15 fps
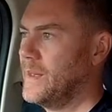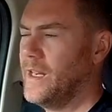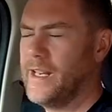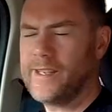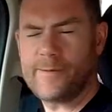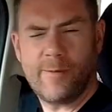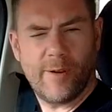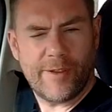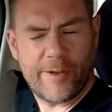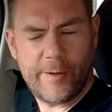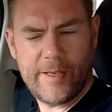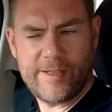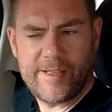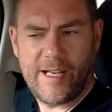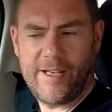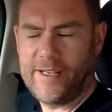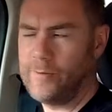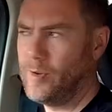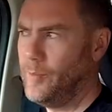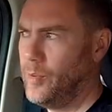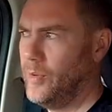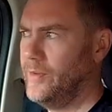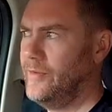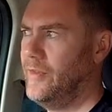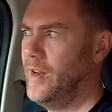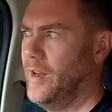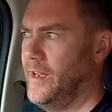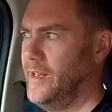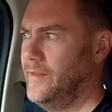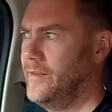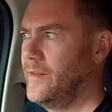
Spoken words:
And it's what, 3-cylinder 1.5?